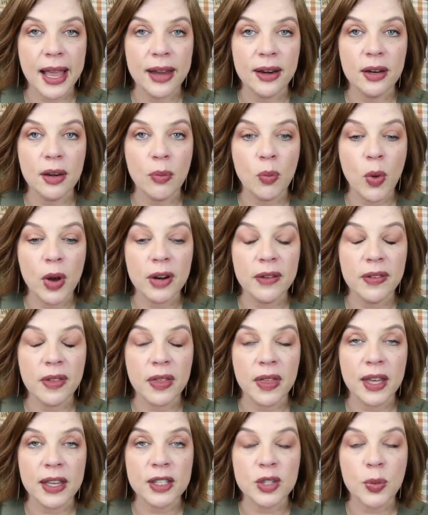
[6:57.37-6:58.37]
and one of
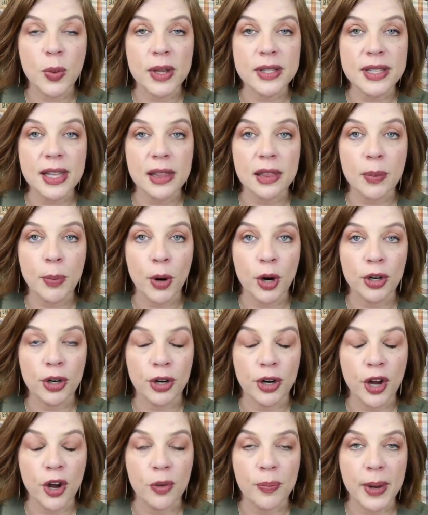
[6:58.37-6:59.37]
the things was the
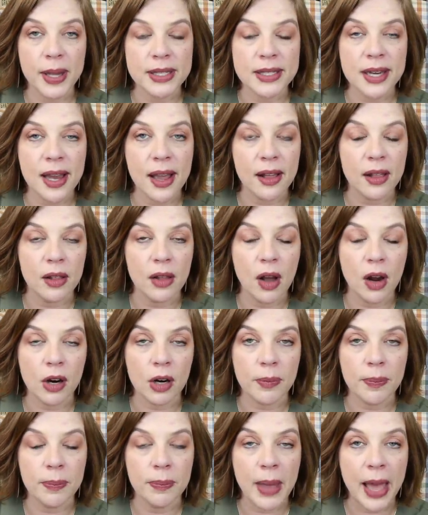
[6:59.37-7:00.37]
Parker coat by StyleArc